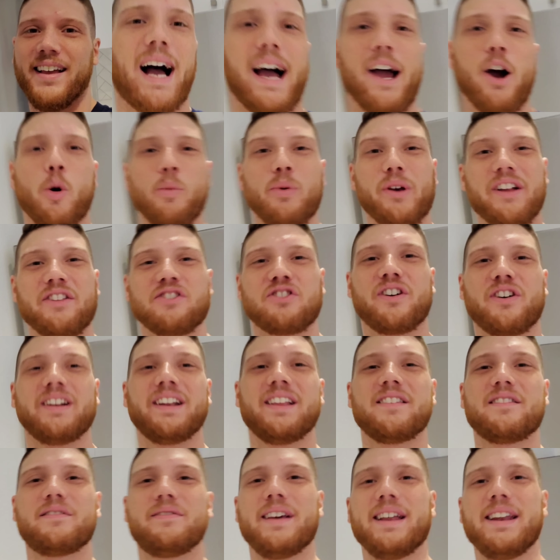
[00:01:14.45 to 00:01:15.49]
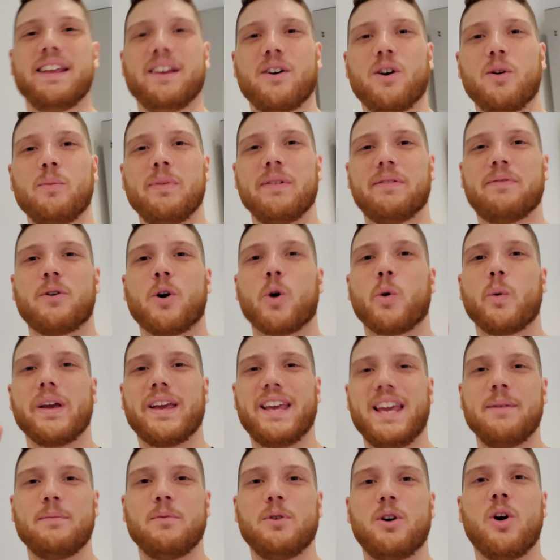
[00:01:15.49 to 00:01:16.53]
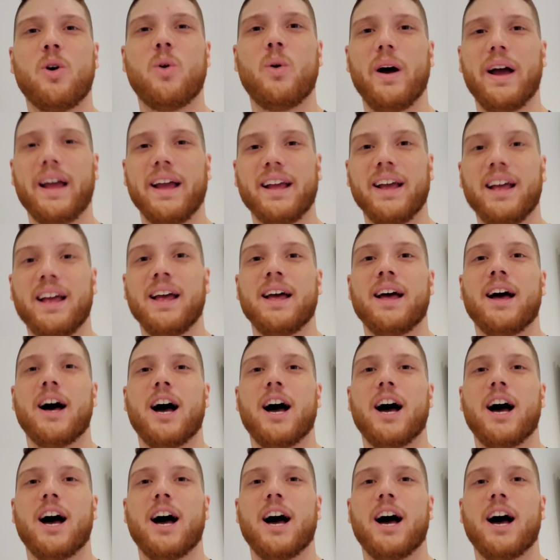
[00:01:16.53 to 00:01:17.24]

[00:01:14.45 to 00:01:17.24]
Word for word: I hope you enjoyed this video. Before we keep going,